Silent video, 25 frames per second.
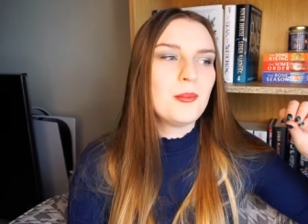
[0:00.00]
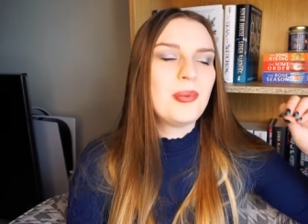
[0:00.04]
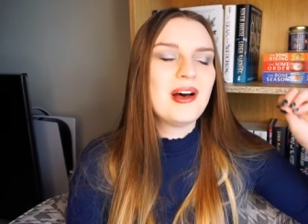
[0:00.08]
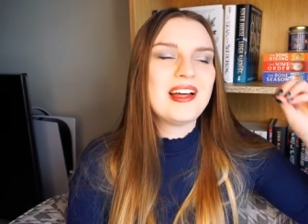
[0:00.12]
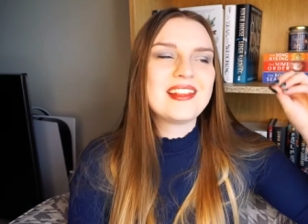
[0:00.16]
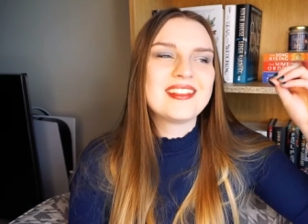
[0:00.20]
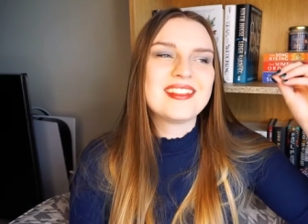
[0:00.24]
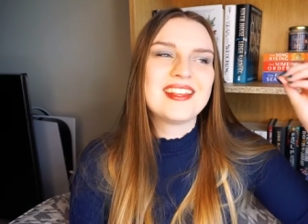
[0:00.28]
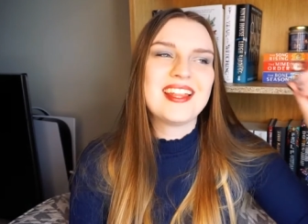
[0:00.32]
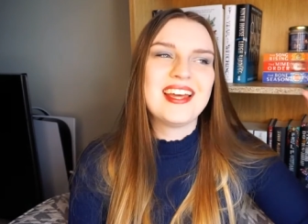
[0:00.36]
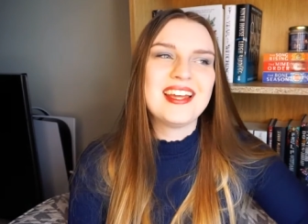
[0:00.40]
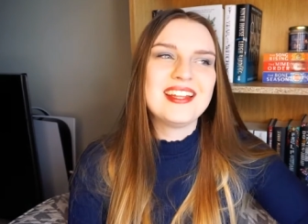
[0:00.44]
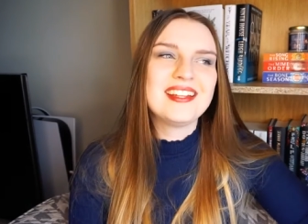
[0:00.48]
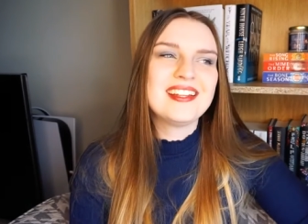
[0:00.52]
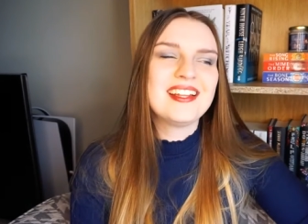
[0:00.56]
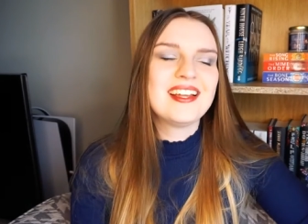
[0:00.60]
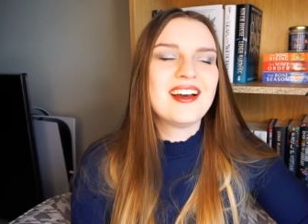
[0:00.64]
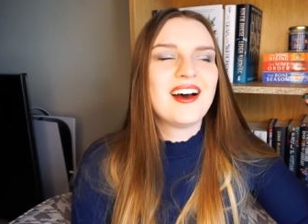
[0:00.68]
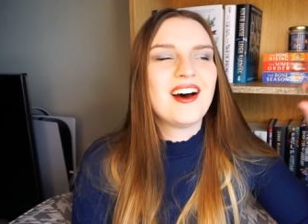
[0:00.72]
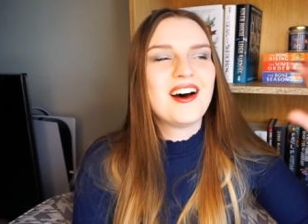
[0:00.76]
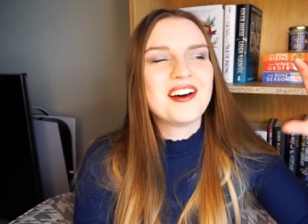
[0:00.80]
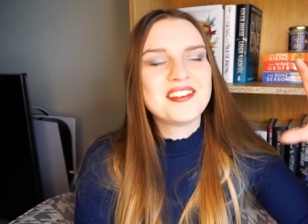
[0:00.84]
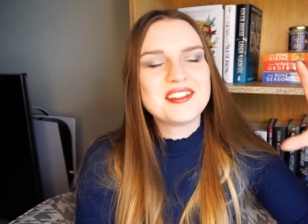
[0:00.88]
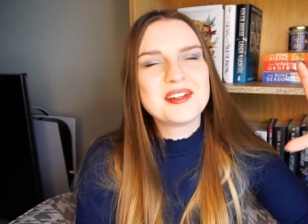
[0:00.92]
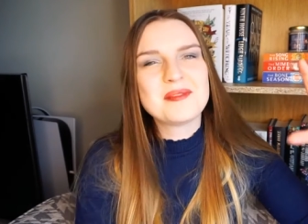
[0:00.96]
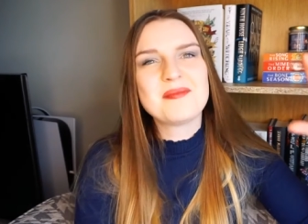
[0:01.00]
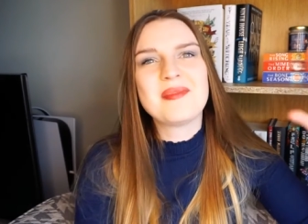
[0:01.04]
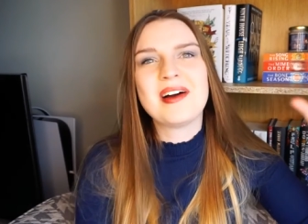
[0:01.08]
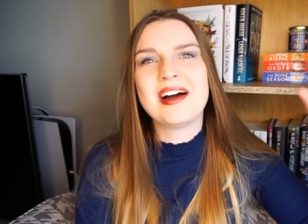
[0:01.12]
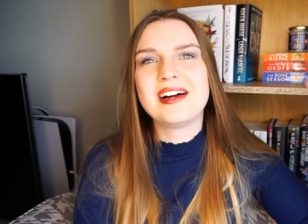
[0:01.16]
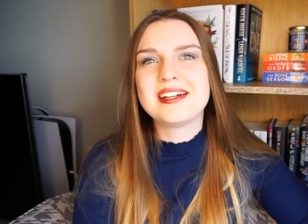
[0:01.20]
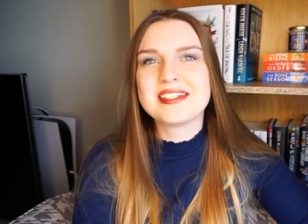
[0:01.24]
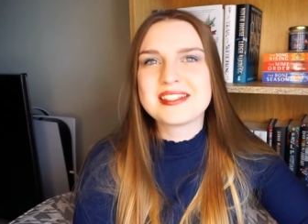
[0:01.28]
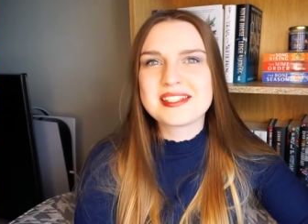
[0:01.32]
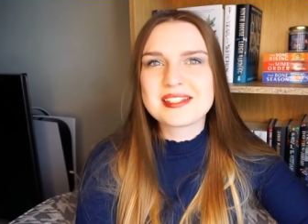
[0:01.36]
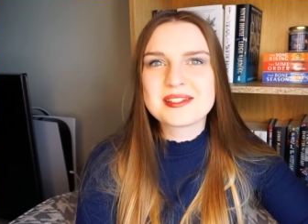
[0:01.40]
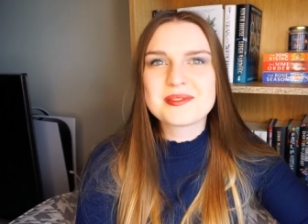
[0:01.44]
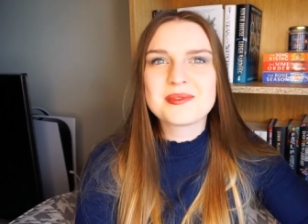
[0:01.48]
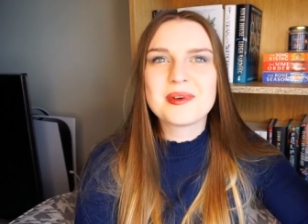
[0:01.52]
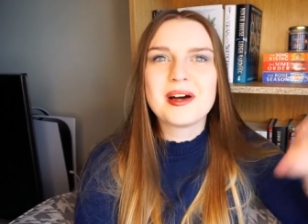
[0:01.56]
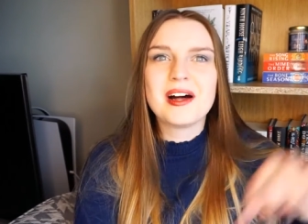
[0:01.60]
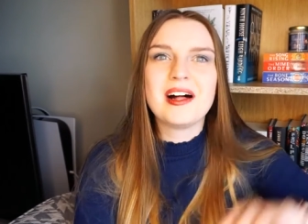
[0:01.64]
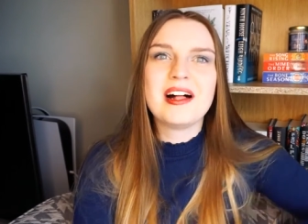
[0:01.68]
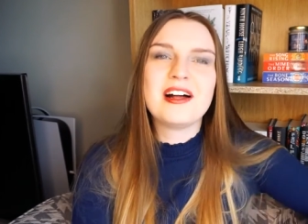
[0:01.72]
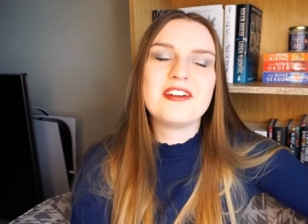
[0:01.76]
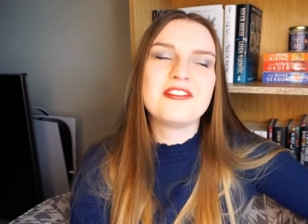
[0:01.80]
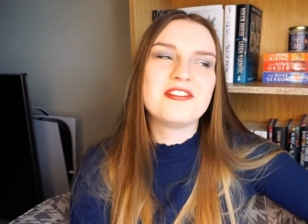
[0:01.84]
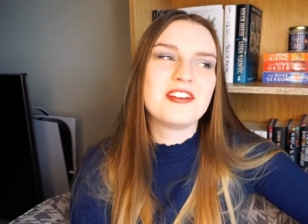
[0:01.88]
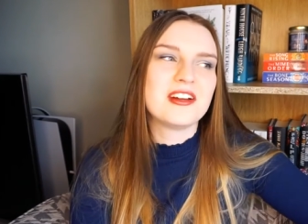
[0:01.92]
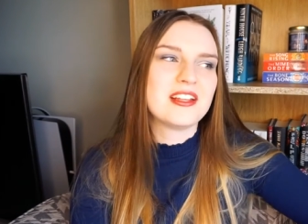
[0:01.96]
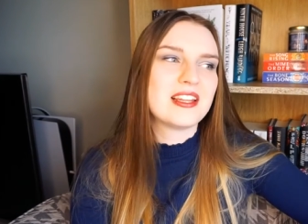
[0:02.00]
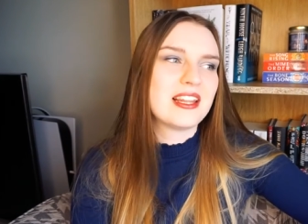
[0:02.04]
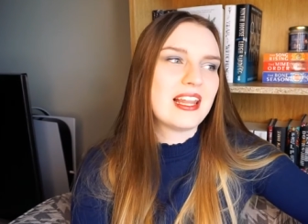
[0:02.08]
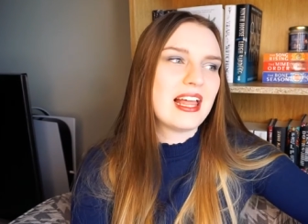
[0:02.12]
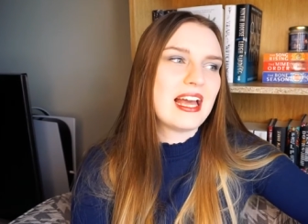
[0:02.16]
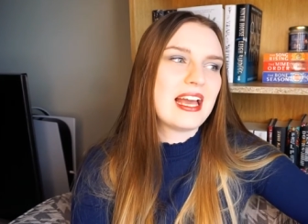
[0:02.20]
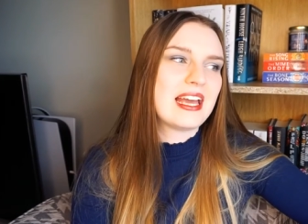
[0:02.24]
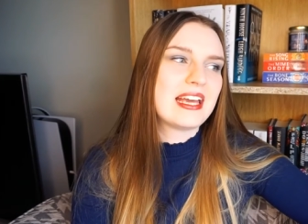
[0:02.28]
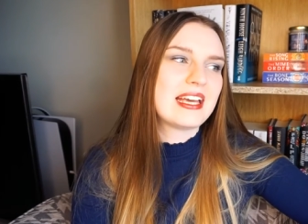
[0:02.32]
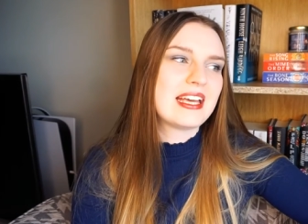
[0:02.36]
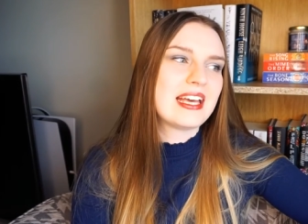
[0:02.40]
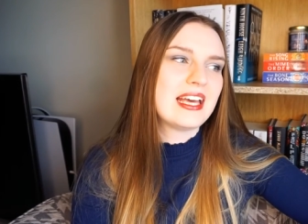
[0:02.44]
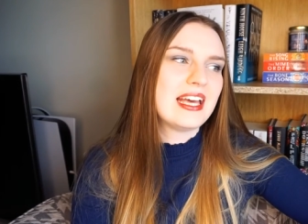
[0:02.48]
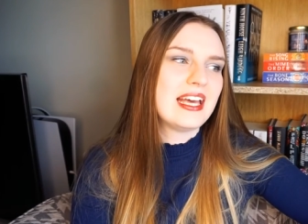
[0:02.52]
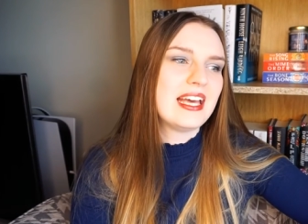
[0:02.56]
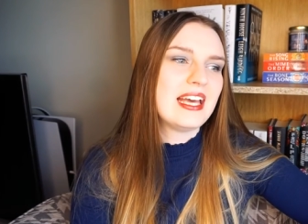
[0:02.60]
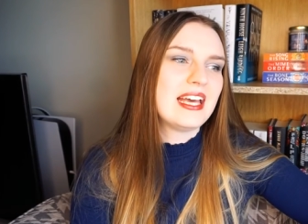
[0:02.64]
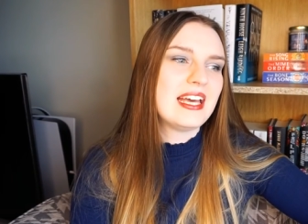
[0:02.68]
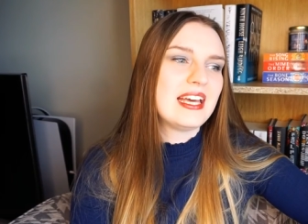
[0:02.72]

But then other parts as well, I felt like